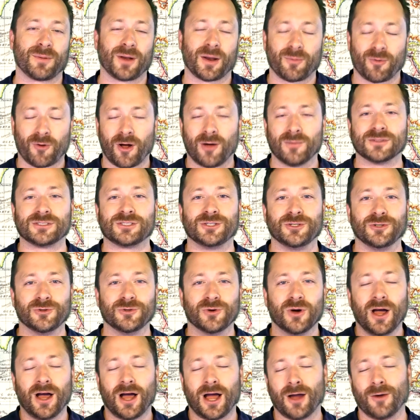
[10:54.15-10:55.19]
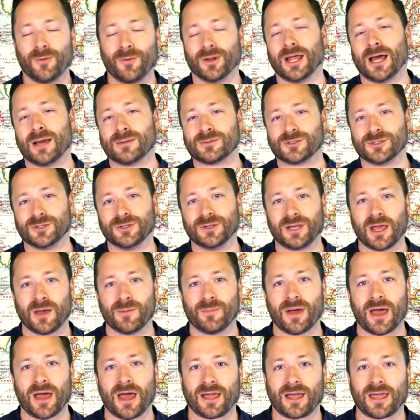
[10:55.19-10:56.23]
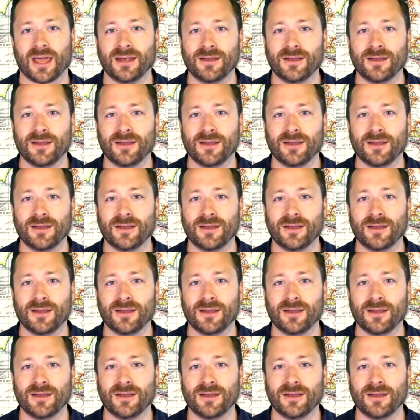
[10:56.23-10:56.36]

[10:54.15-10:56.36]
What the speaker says: but I promised you I will absolutely get back.